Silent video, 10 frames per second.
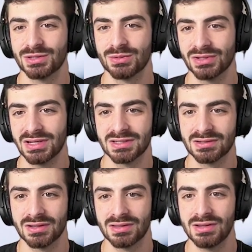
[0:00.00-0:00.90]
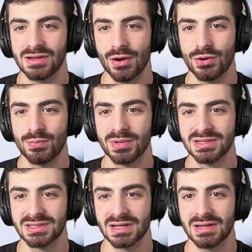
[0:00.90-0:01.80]
So let's click the
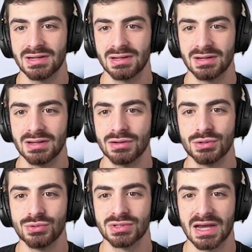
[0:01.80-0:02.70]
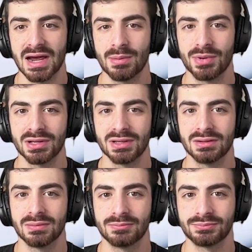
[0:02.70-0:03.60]
Open Site in New Tab
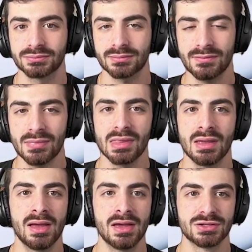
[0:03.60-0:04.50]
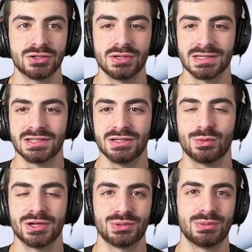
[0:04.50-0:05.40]
button. So you can see
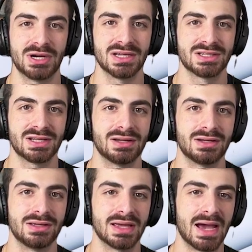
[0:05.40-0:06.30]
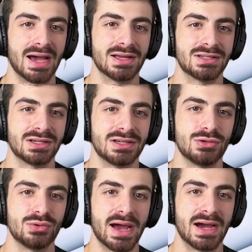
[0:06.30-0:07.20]
once we press that, it adds a
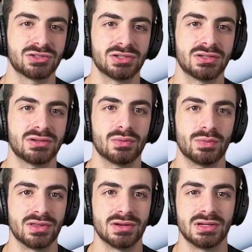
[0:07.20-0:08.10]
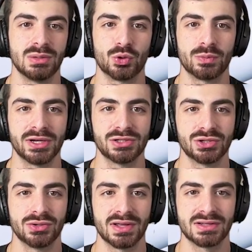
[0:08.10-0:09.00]
new action within Keyboard
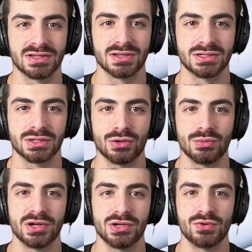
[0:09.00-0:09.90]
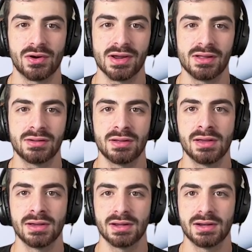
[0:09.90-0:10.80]
Maestro that says Open URL,
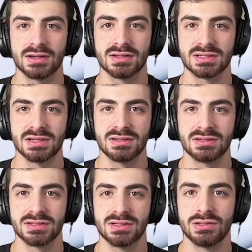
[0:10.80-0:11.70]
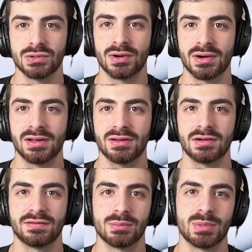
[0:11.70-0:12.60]
and it contains the
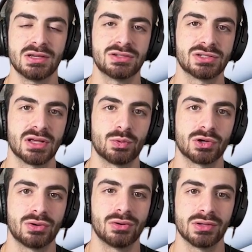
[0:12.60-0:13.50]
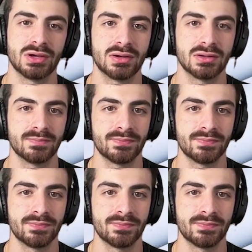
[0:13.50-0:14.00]
URL of the page that we're currently on.